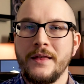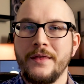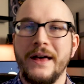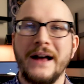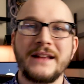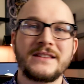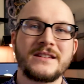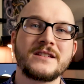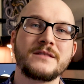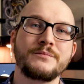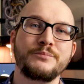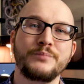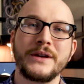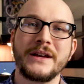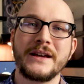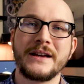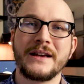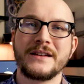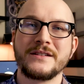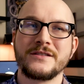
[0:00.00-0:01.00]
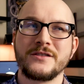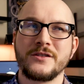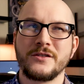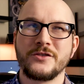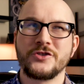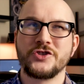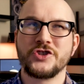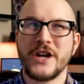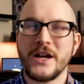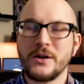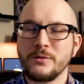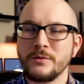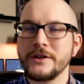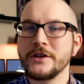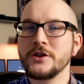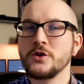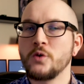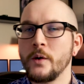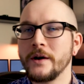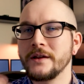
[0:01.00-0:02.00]
that's as big as you're
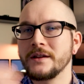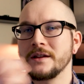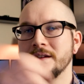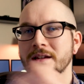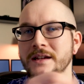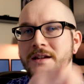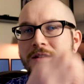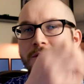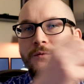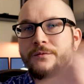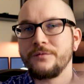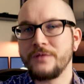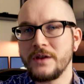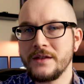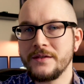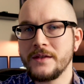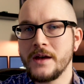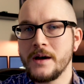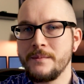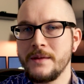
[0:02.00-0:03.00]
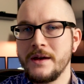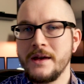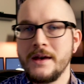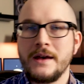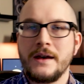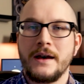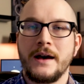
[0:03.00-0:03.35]
generally going to need to feed them.